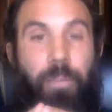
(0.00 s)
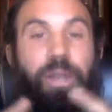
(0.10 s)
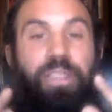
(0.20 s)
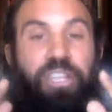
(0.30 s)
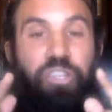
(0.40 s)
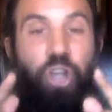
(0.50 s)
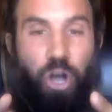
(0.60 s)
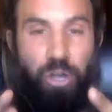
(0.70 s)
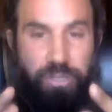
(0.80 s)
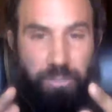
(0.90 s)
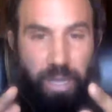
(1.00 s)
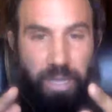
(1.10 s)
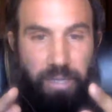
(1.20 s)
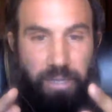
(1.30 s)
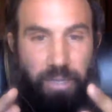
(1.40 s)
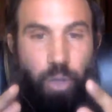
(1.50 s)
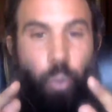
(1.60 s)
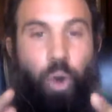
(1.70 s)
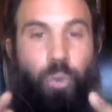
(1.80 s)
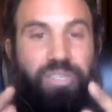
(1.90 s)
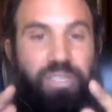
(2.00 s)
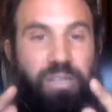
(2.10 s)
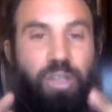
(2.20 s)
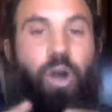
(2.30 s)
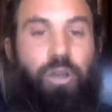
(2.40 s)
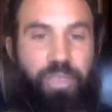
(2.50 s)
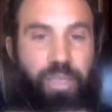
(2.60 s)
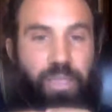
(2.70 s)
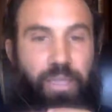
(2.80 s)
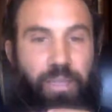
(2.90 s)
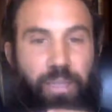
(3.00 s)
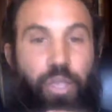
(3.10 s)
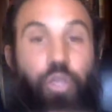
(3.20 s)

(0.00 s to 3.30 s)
But in the dog's mind, what was the dog thinking?